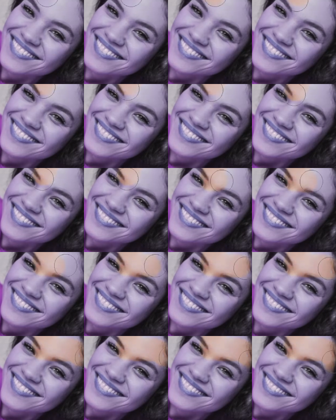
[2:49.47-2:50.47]

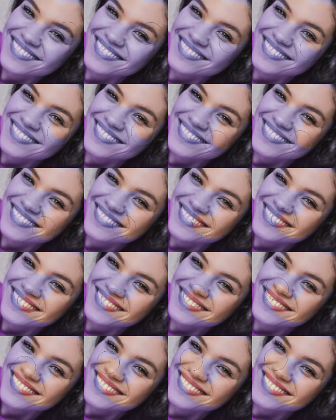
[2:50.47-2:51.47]

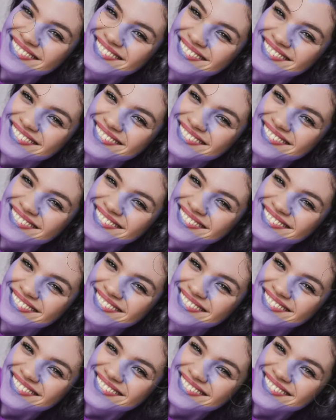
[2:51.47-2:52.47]

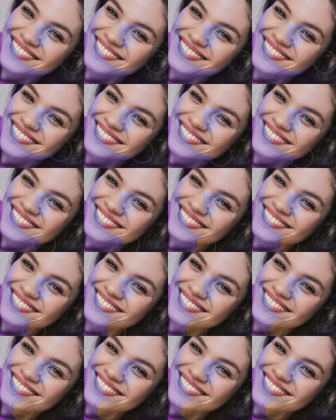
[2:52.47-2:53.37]
(silence)